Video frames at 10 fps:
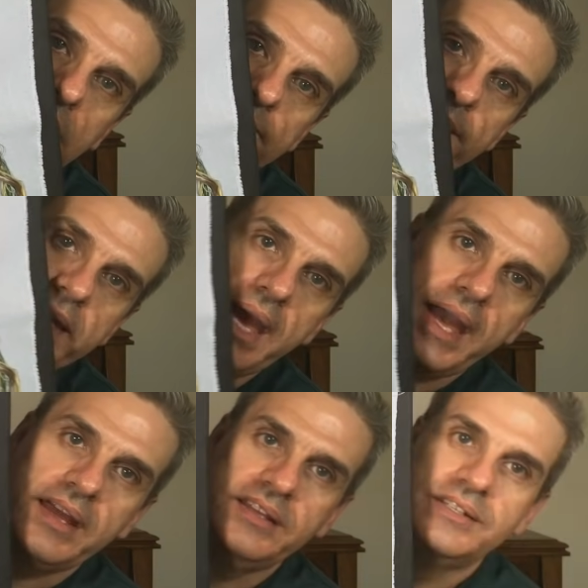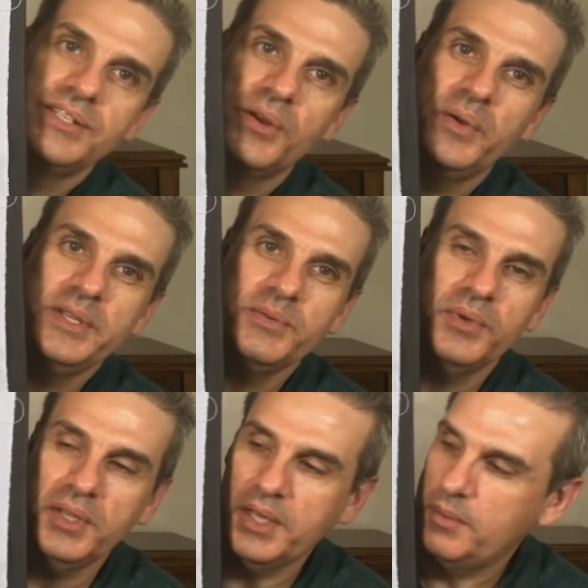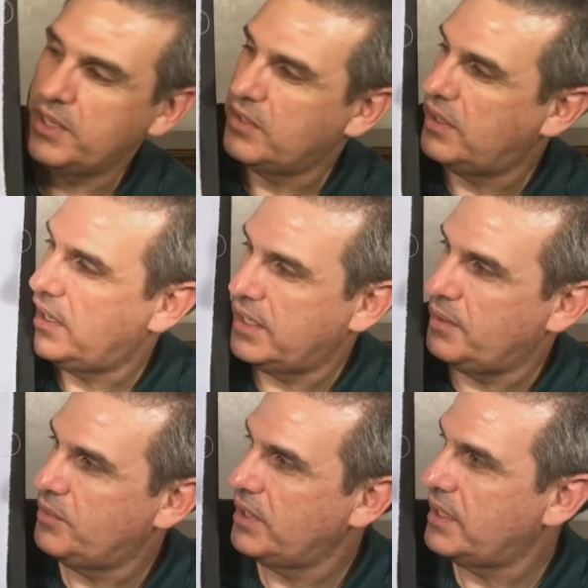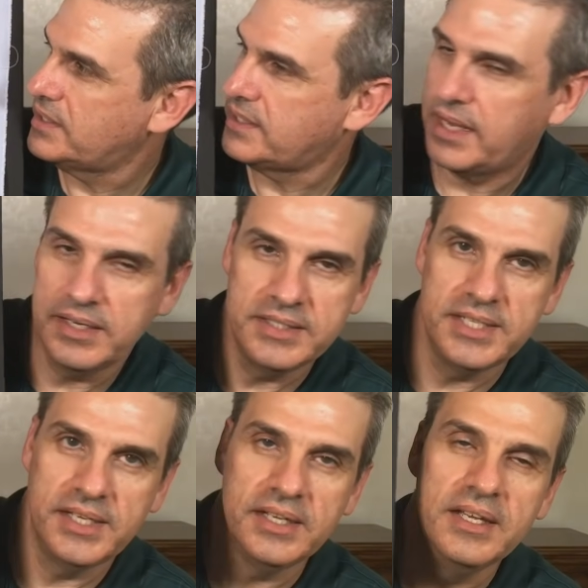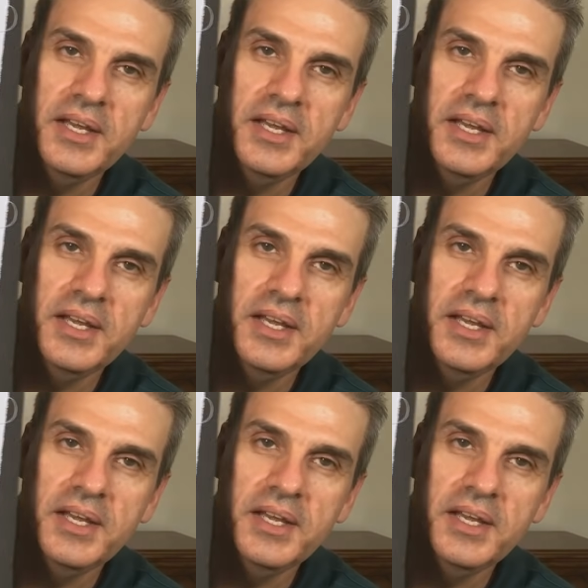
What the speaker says: But yeah, so it's really coming along, and I'm really excited to